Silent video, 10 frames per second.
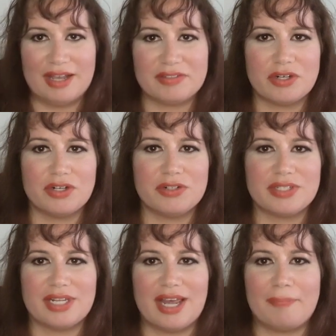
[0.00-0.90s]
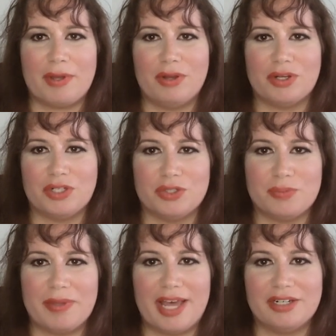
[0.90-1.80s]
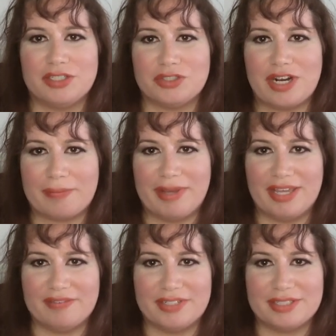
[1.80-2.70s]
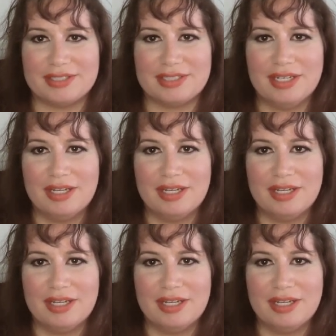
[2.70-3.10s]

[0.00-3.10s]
I started using an app called CluePad to track my evidence,